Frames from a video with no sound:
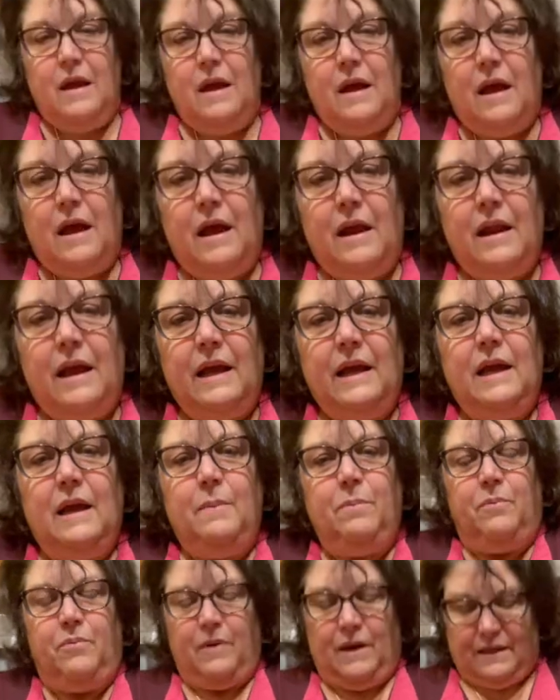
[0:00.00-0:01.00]
and I keep
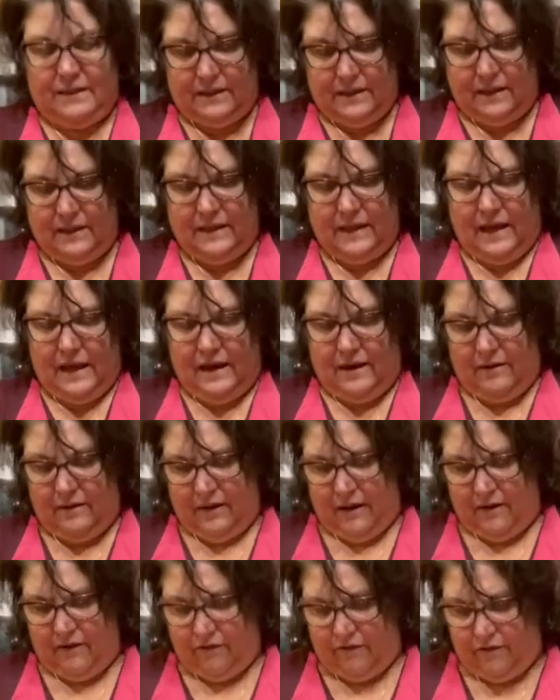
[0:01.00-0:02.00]
pressing down
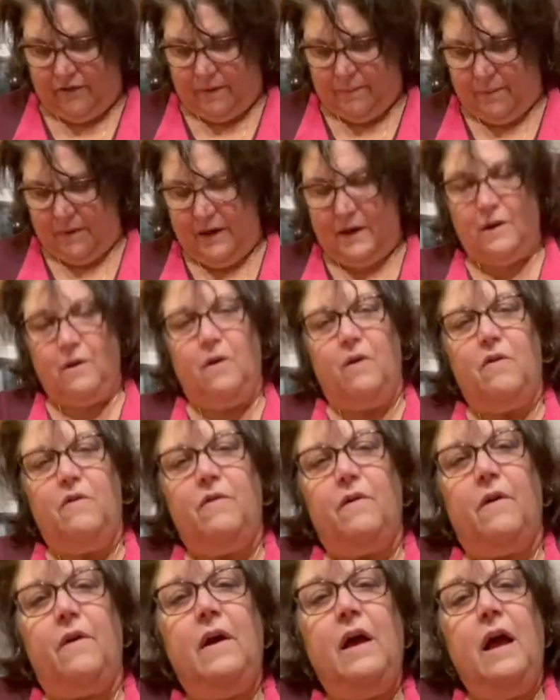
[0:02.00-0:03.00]
and flipping it
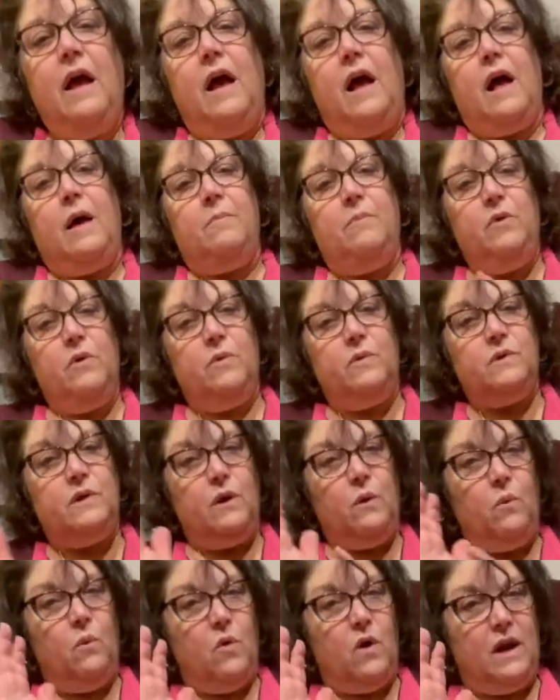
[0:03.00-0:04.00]
over. I'm
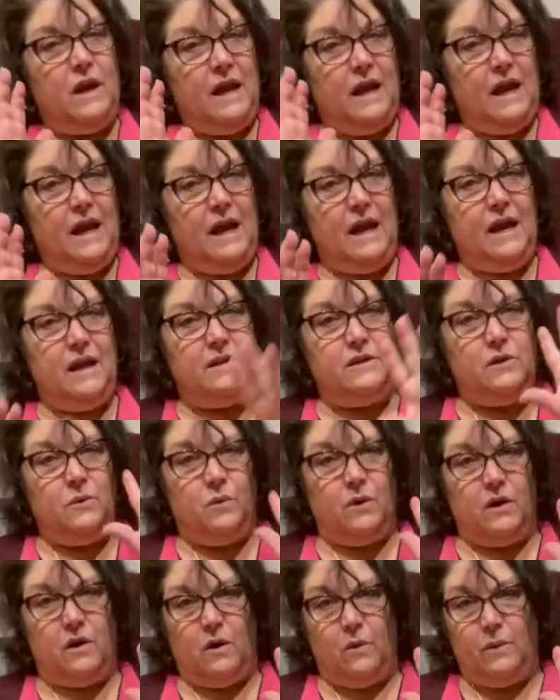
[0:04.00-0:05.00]
using one hand. You
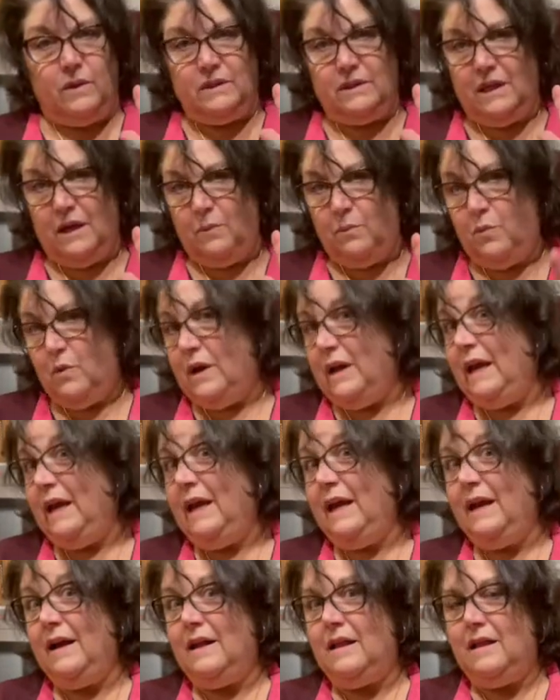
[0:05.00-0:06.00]
want to always keep one
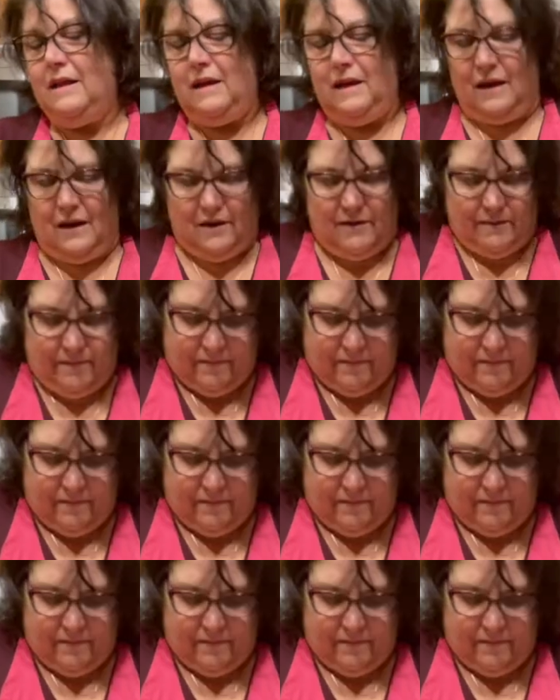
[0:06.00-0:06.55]
hand clean.